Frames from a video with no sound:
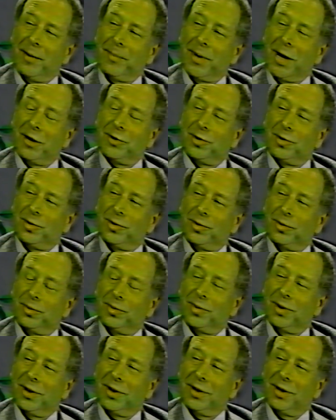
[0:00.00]
imagine you
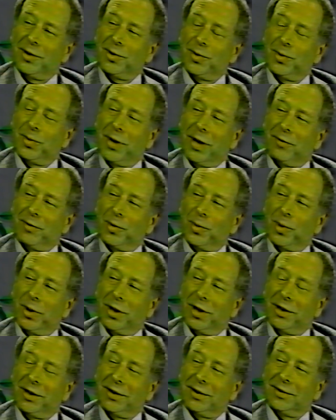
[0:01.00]
never
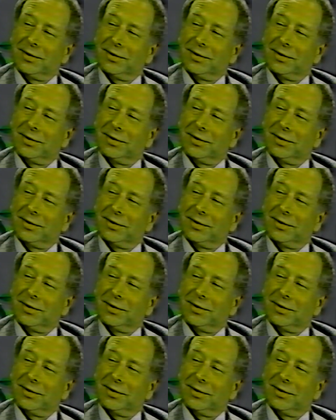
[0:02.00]
really